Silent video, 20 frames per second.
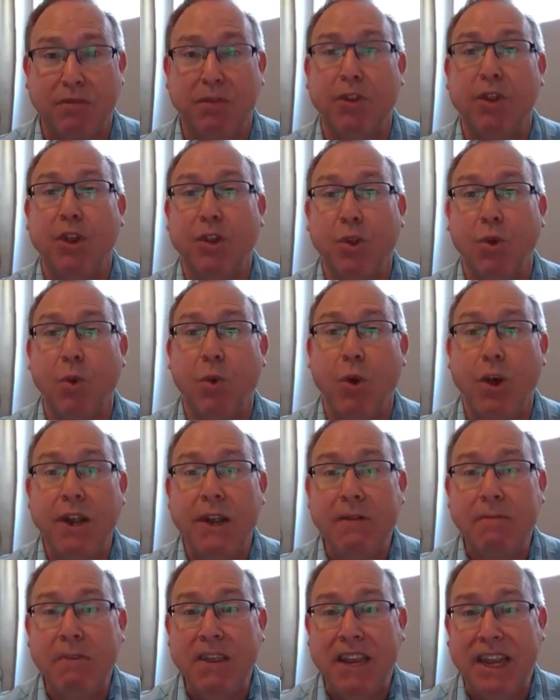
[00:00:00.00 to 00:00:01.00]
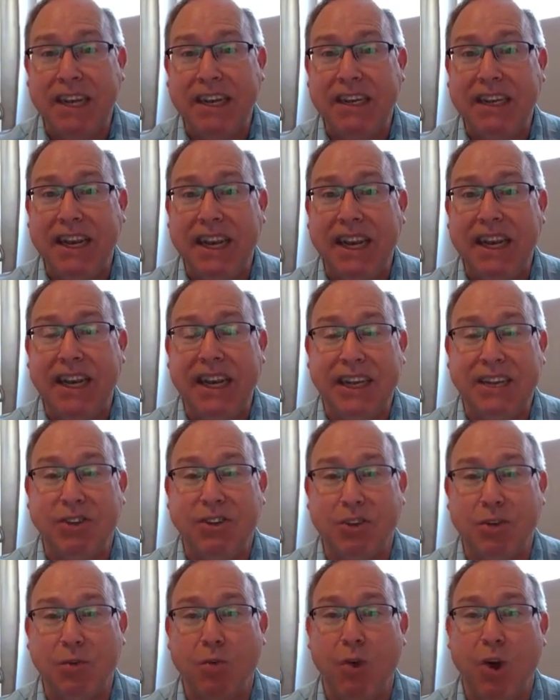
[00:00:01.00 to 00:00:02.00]
For the Lord indeed
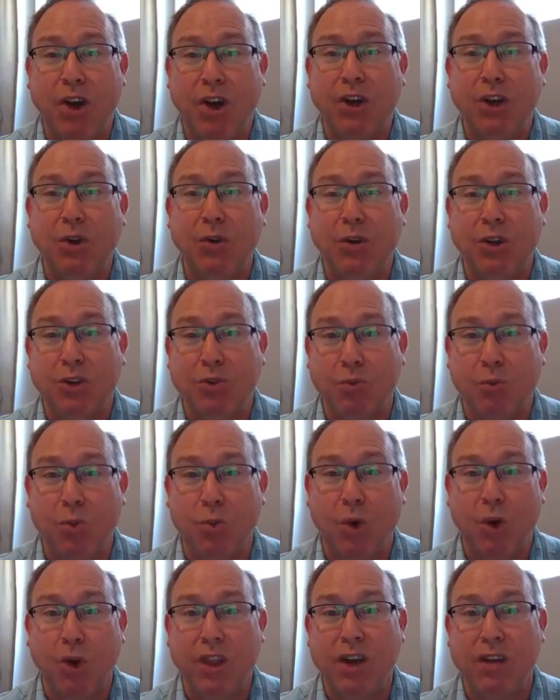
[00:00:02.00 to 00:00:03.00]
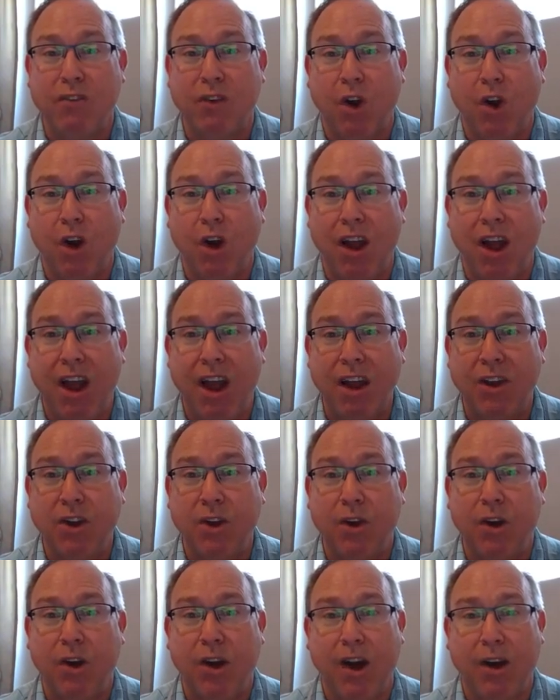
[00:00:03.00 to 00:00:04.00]
is the one who is worthy of our
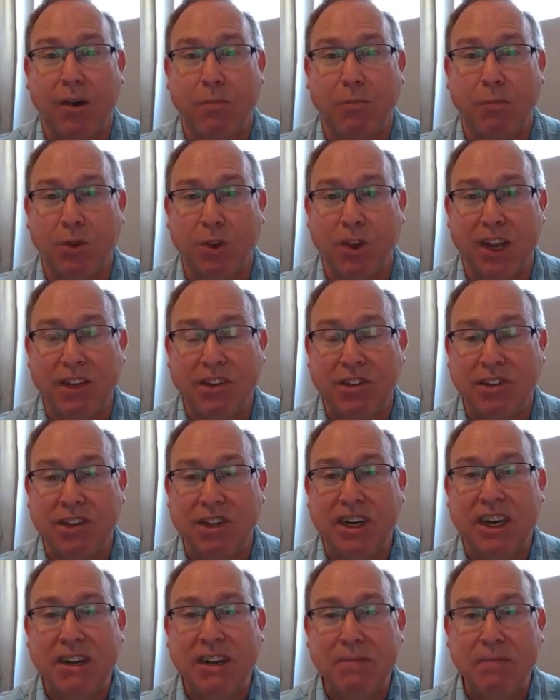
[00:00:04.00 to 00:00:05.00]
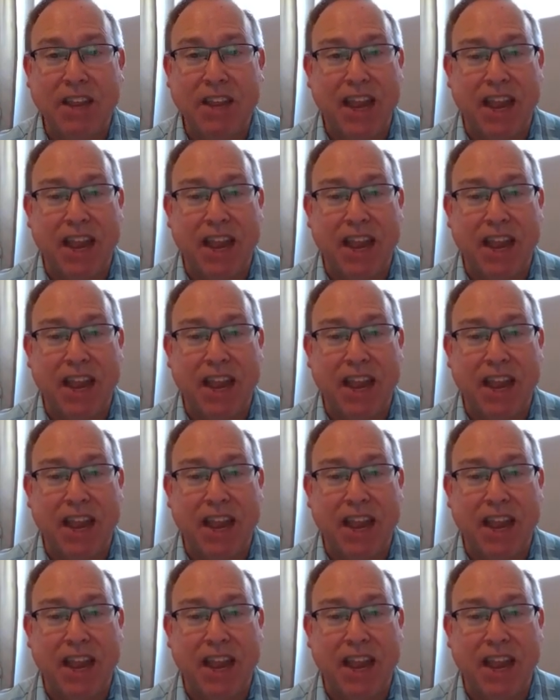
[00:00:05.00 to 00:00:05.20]
honor, our blessing,